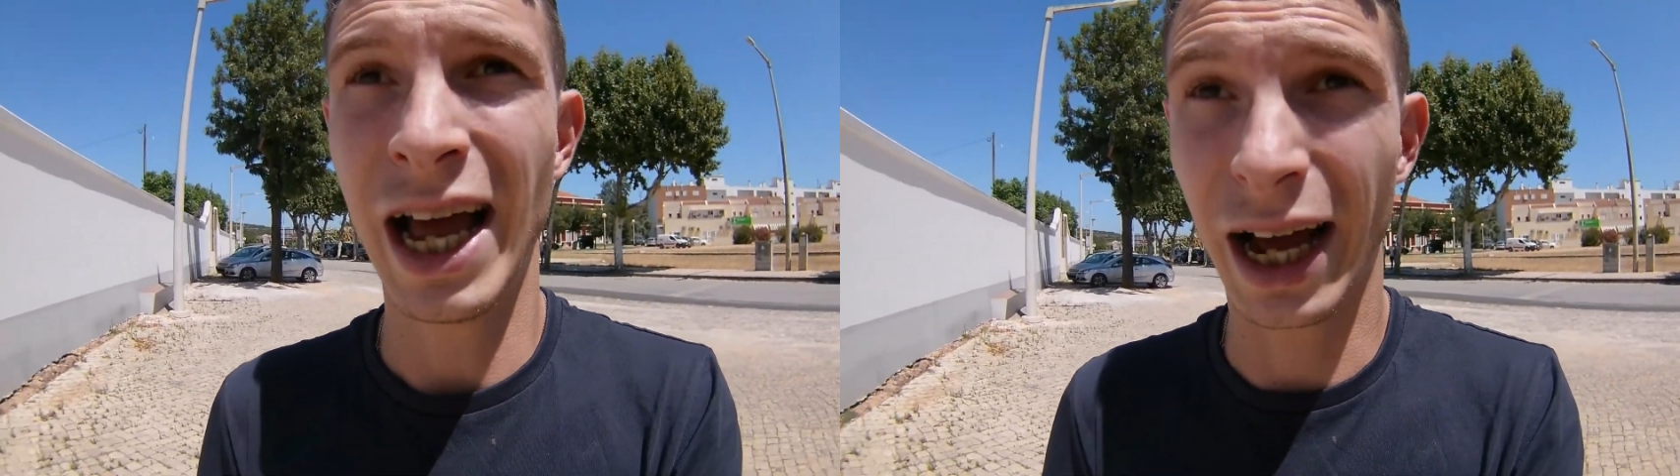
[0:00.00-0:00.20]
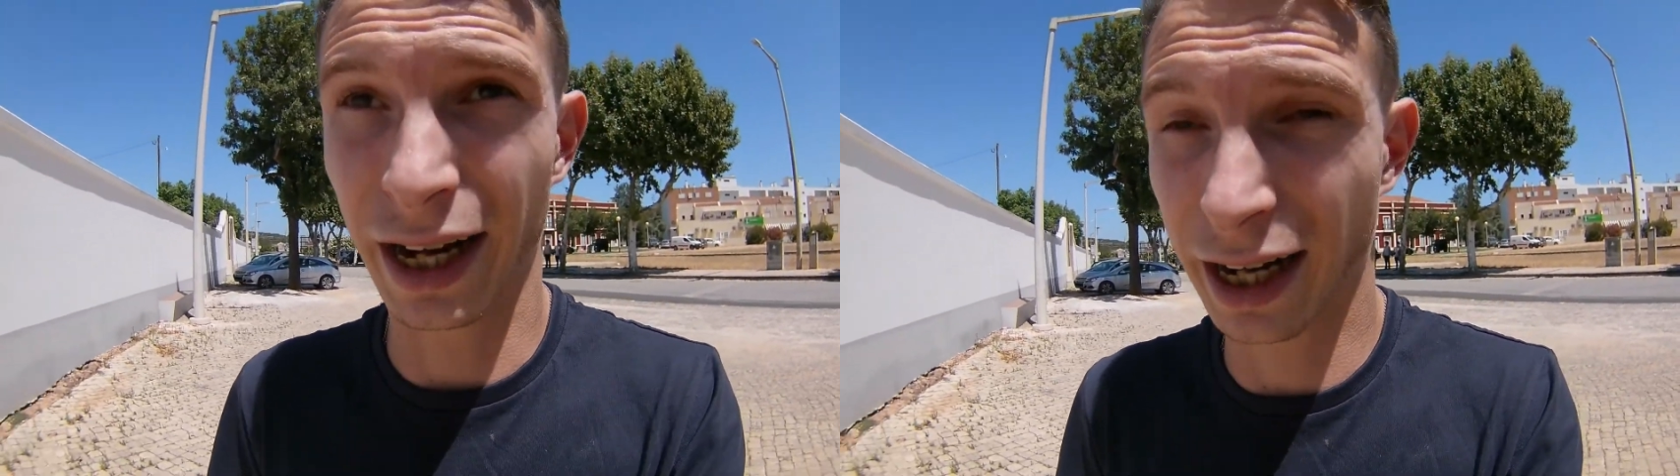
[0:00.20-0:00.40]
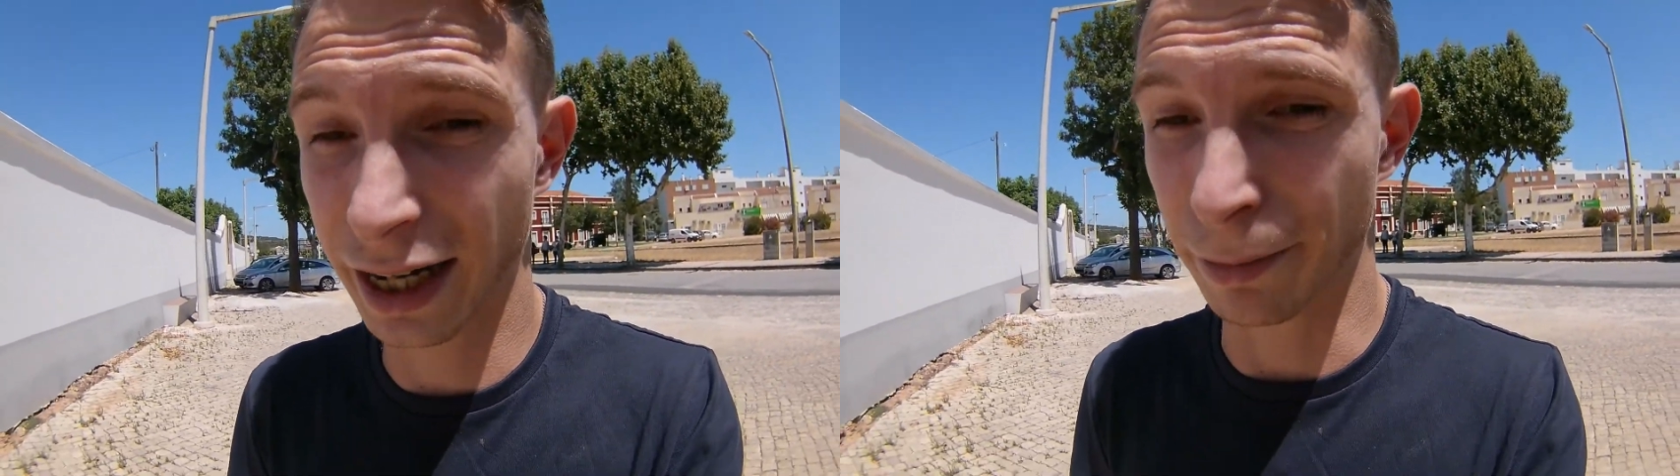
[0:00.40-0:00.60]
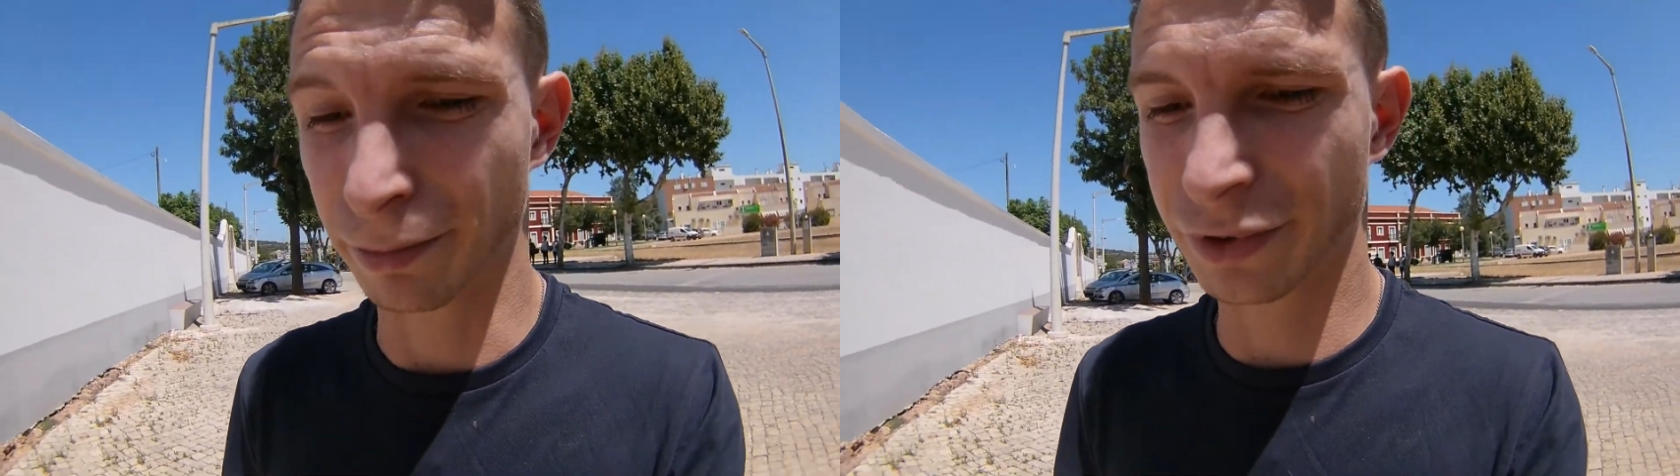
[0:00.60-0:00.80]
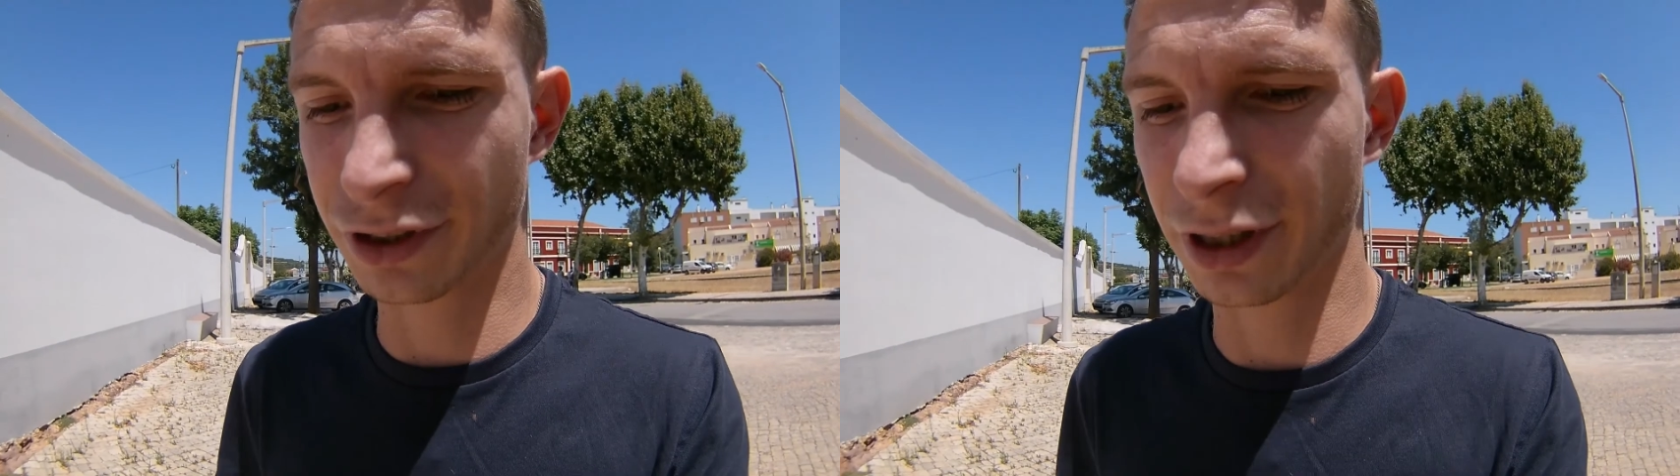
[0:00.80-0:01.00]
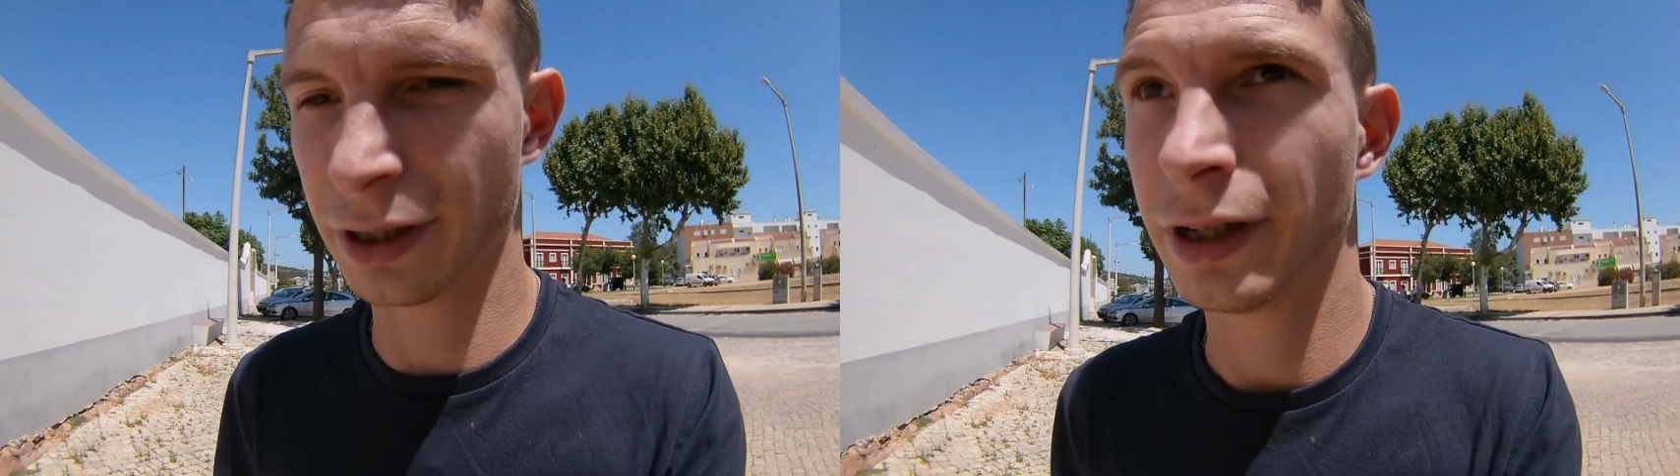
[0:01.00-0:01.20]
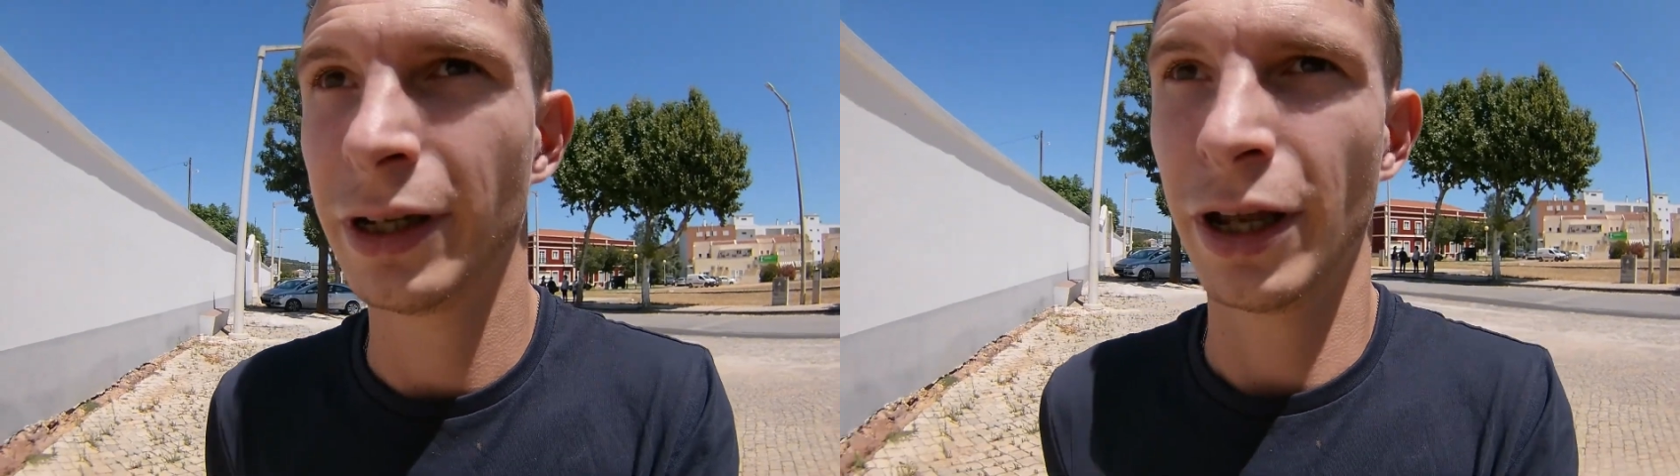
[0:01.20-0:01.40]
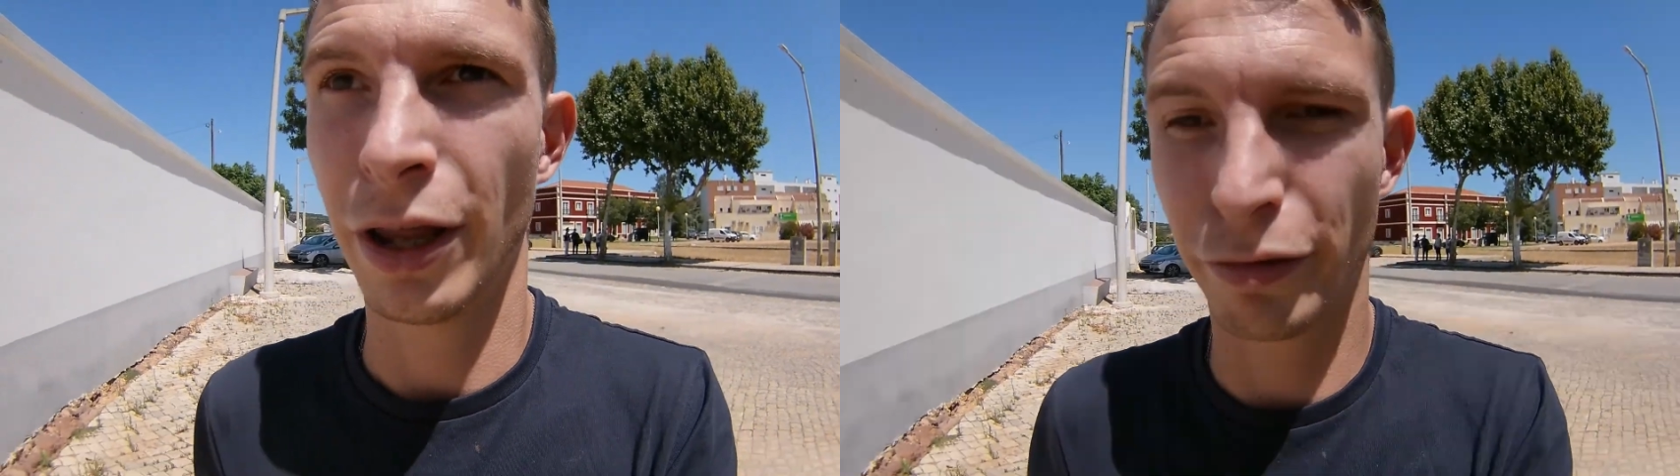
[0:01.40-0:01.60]
glimpse
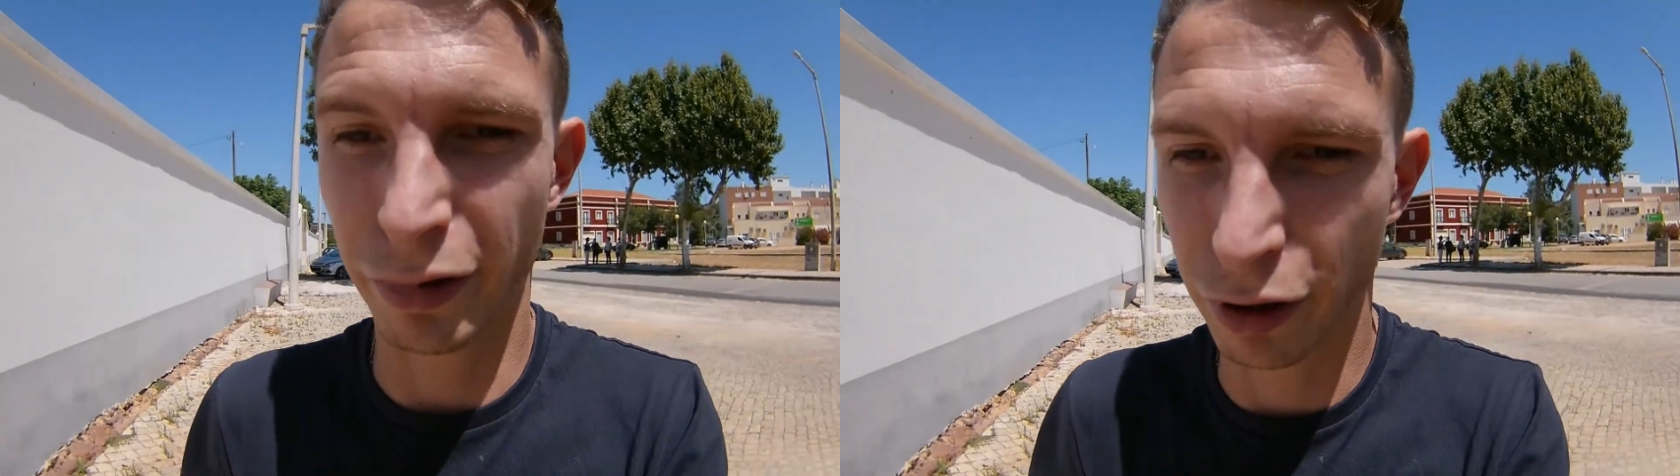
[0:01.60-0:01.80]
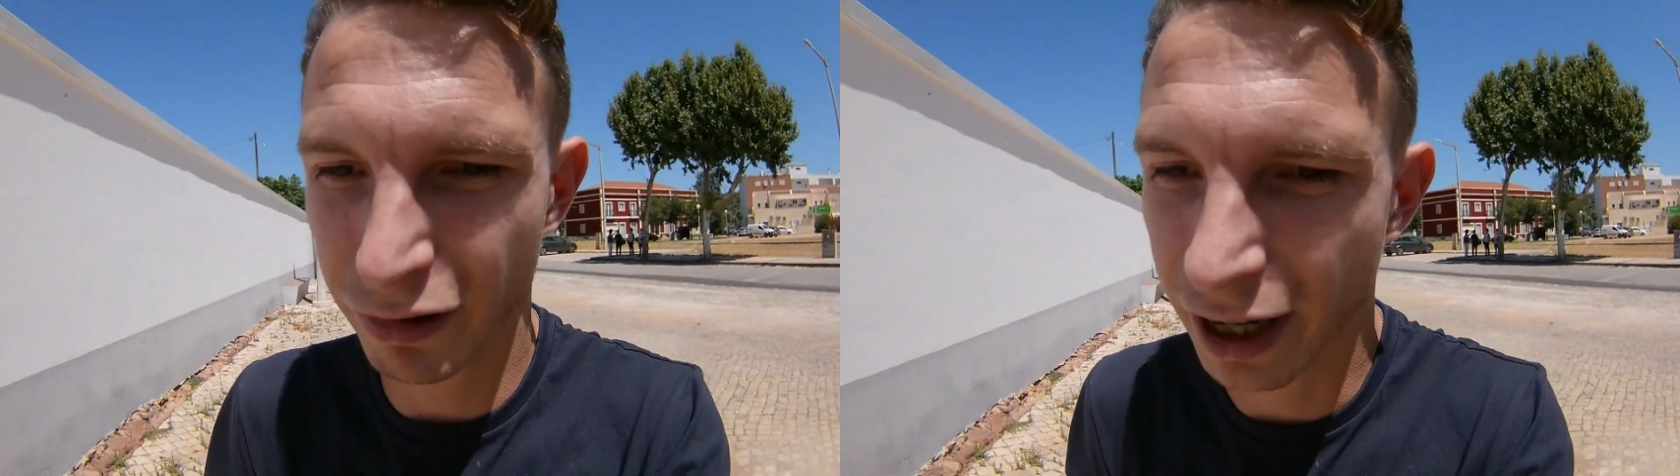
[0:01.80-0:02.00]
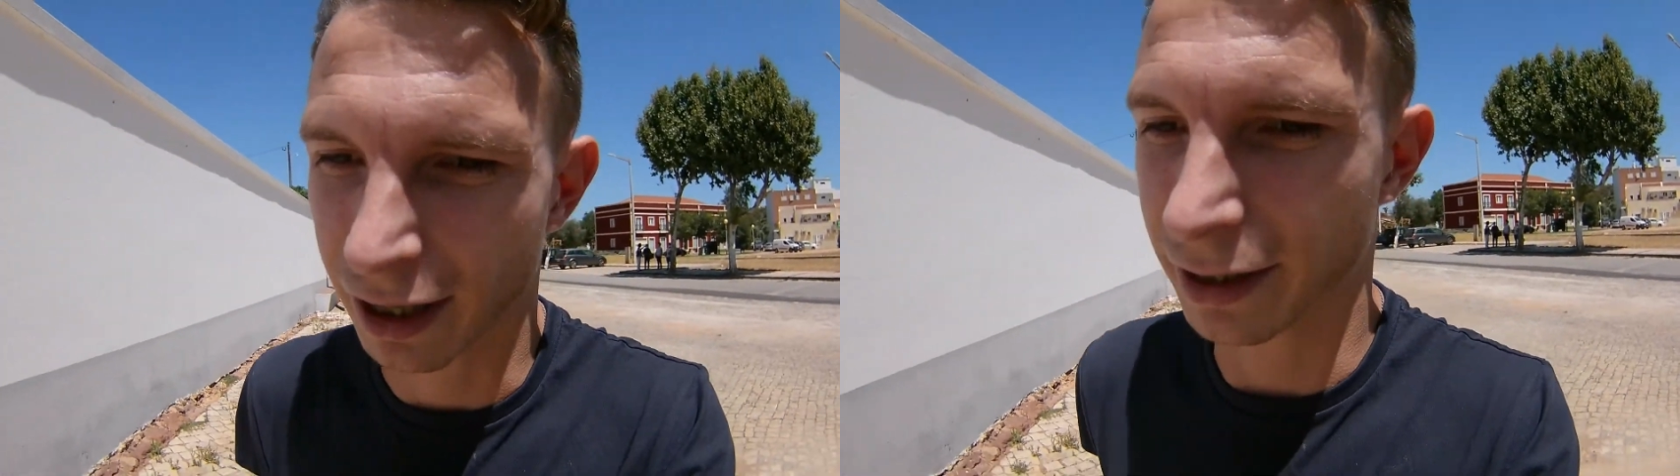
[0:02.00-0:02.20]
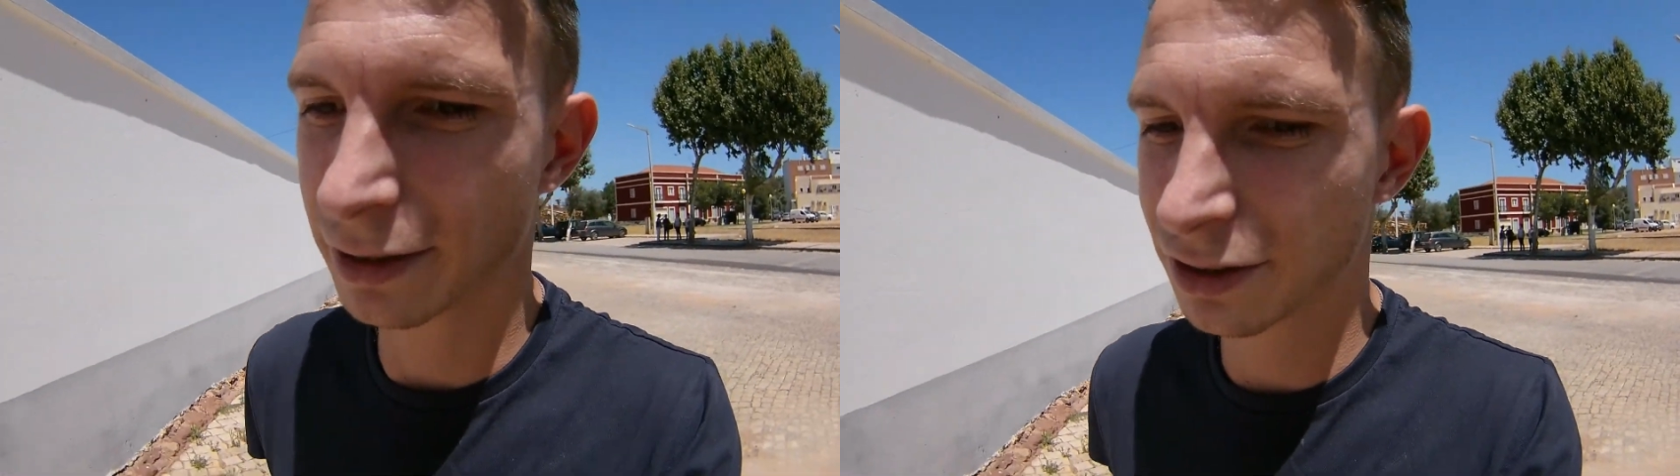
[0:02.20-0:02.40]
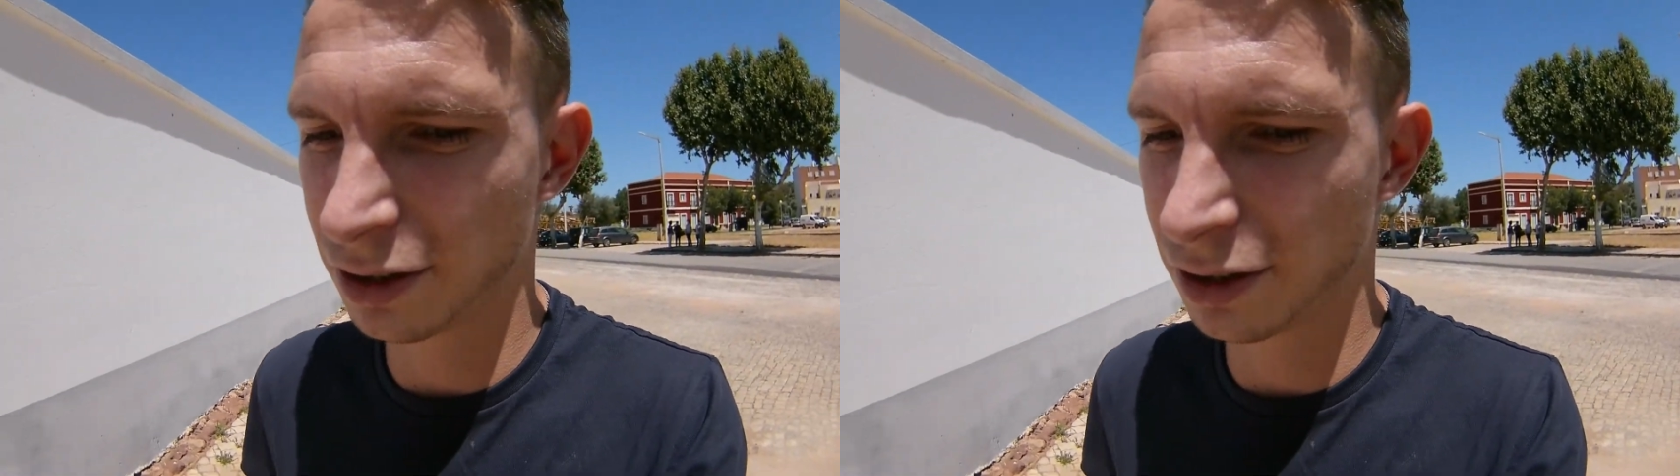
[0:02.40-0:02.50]
through the railings